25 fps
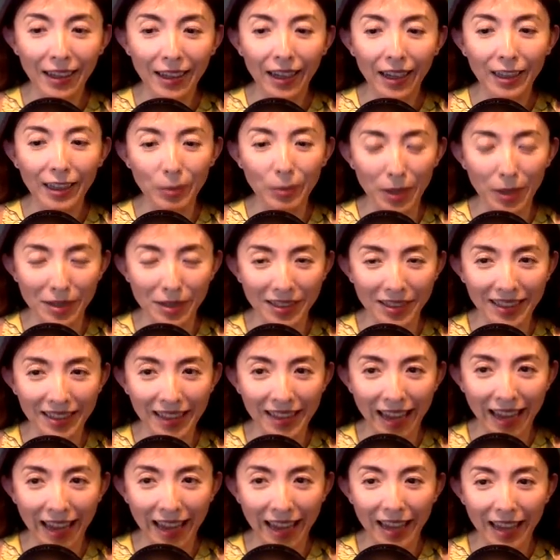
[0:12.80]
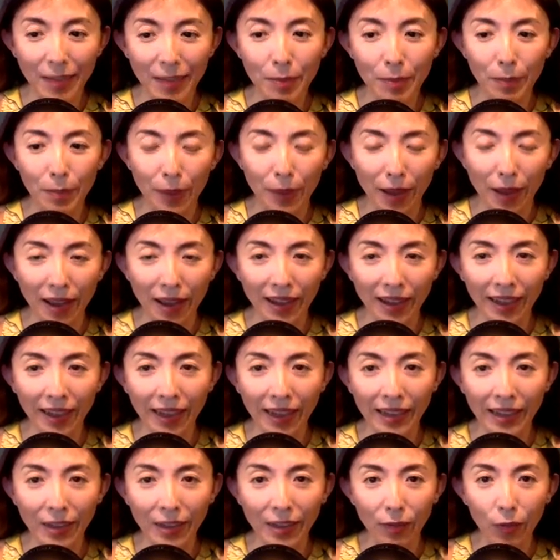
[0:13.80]
expression a day, but
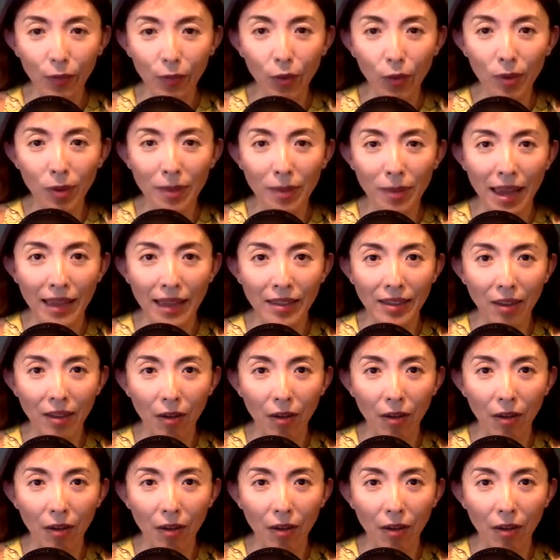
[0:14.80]
in the format